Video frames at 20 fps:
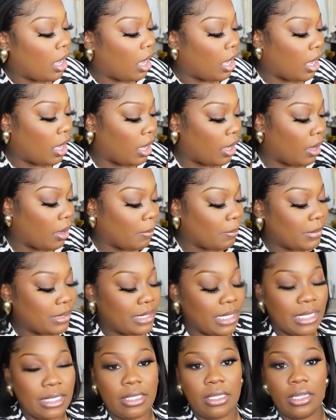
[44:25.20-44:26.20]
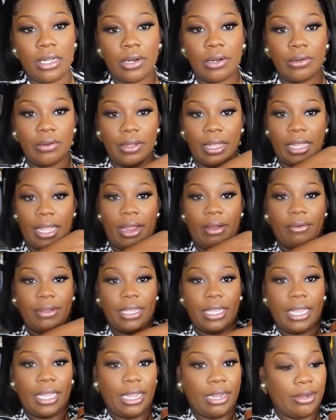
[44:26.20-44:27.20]
um, this little
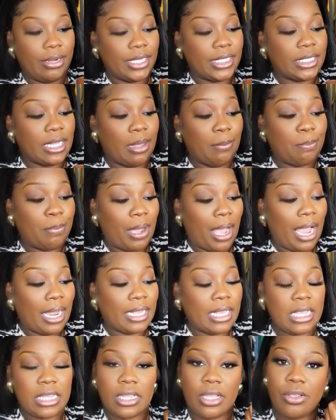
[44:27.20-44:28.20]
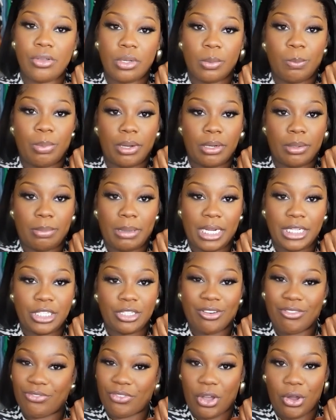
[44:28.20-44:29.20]
area here is a pocket so you can put
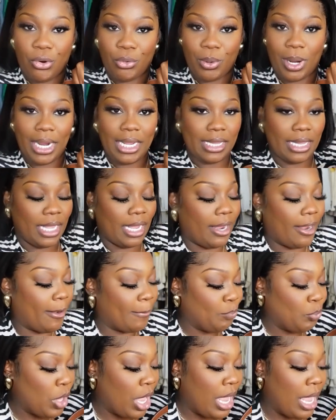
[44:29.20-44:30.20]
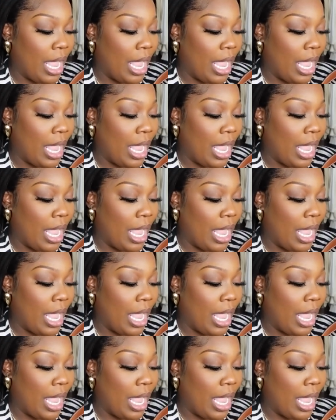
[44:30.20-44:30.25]
place your phone right there